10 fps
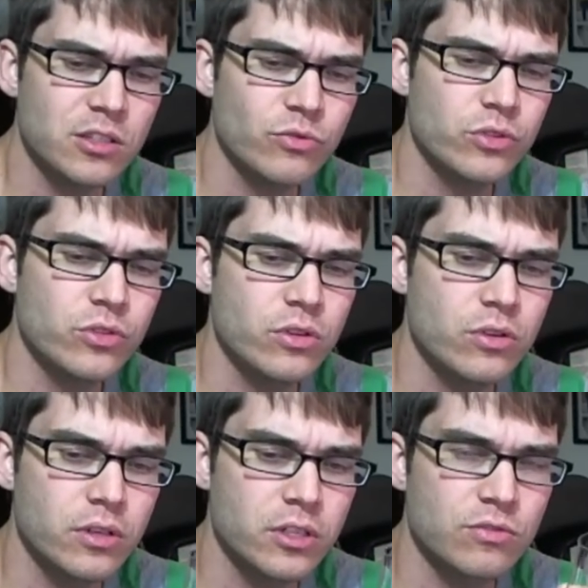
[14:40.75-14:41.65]
of the
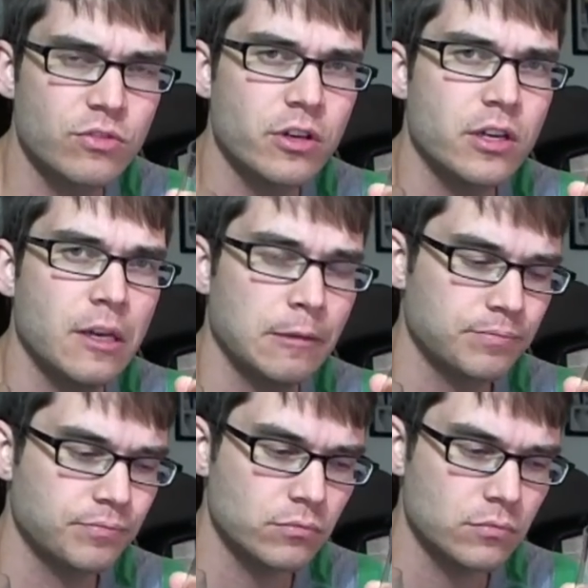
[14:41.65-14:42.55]
two is very
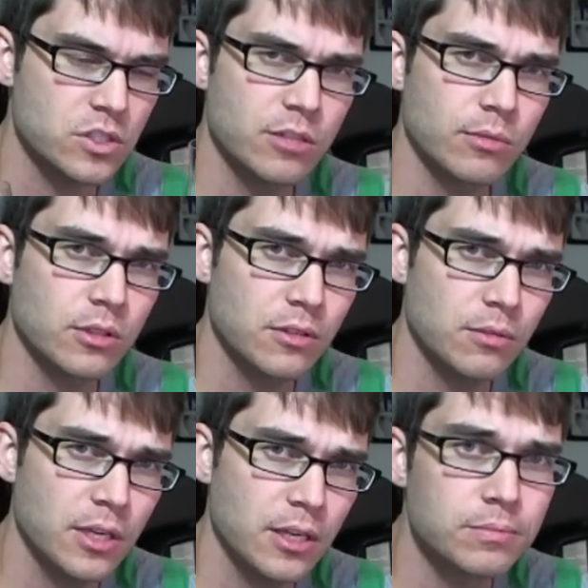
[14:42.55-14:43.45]
similar to
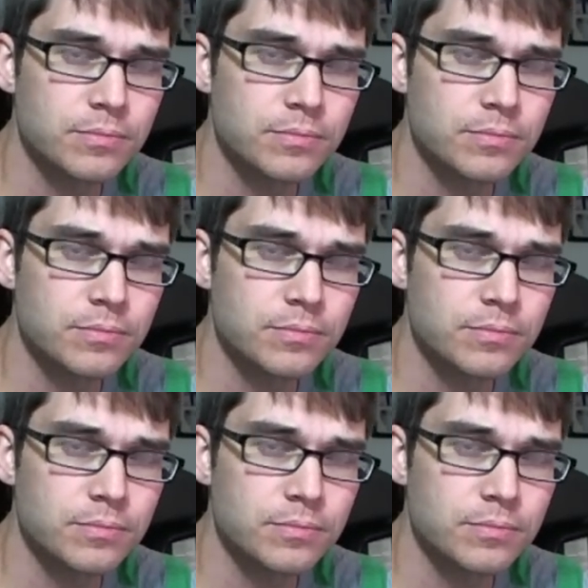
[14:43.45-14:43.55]
me.